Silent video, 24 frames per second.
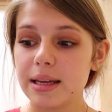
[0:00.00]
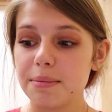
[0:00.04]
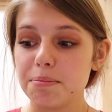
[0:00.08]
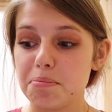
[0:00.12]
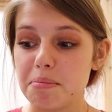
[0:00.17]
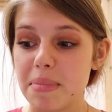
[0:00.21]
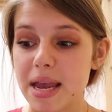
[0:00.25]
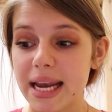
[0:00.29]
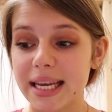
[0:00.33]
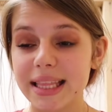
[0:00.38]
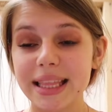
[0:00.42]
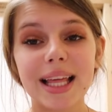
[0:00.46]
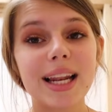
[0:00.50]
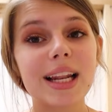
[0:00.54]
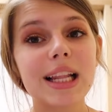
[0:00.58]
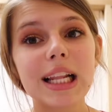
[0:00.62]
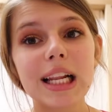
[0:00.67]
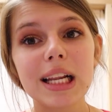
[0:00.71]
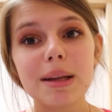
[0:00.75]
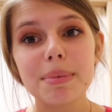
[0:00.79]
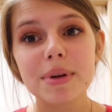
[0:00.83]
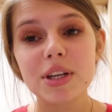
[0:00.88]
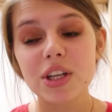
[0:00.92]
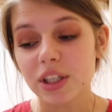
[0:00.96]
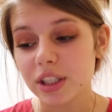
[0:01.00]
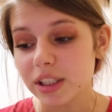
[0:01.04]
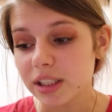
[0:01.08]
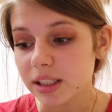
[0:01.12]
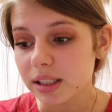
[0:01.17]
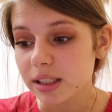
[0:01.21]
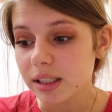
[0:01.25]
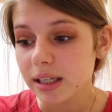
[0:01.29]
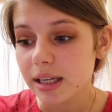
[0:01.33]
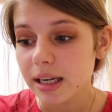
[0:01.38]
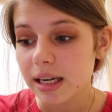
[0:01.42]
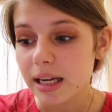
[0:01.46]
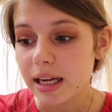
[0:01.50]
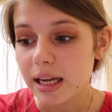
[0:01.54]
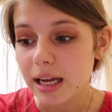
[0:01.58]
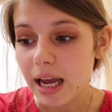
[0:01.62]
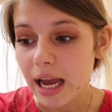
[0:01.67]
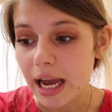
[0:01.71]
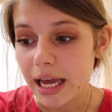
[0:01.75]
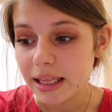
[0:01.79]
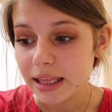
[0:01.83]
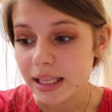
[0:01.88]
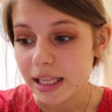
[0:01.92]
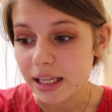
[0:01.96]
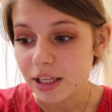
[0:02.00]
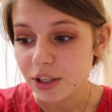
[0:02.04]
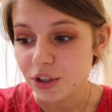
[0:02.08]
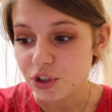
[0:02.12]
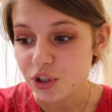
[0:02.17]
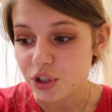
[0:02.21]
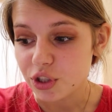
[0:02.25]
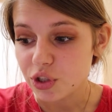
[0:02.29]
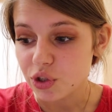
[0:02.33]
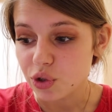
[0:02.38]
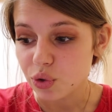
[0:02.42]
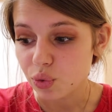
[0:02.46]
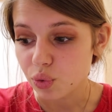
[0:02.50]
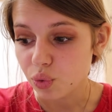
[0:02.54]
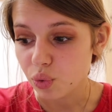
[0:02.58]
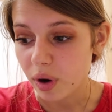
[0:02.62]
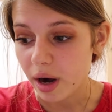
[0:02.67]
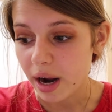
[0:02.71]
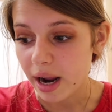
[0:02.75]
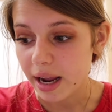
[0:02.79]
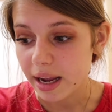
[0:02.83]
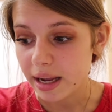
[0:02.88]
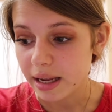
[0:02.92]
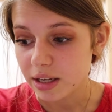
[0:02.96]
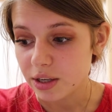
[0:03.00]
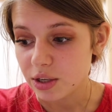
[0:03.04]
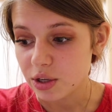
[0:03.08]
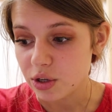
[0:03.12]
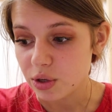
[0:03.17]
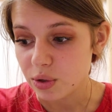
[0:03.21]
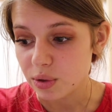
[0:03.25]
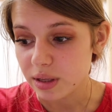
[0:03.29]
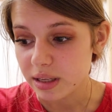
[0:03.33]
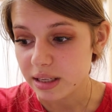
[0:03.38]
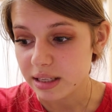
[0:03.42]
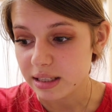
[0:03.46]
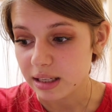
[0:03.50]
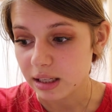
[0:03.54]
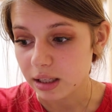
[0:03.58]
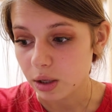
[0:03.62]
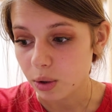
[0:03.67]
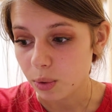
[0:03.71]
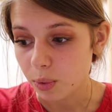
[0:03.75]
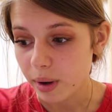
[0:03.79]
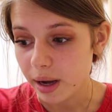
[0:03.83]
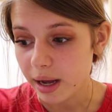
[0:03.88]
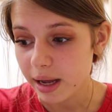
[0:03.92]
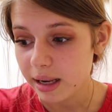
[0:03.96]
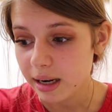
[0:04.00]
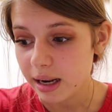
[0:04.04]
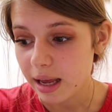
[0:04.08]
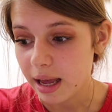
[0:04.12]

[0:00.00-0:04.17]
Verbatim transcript: make that a little bit darker and then just try to do the silhouette.